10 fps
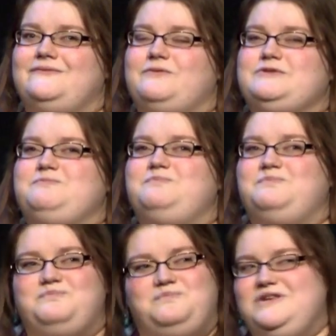It was
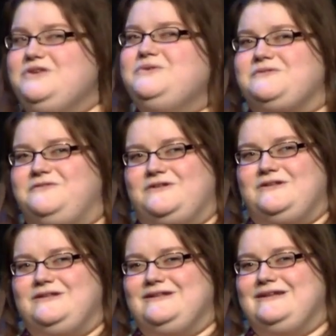
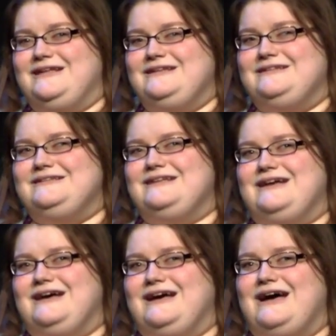beautiful, and
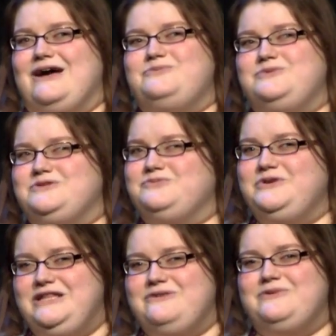I was
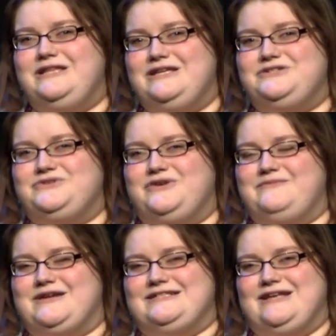really, really
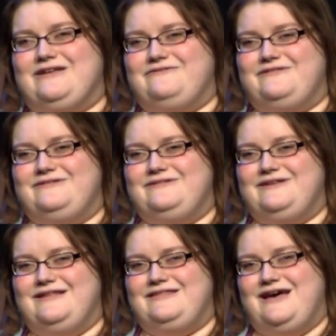enjoying myself. And
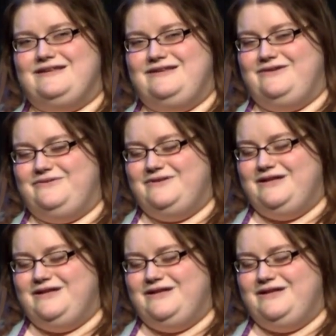I thought, you know,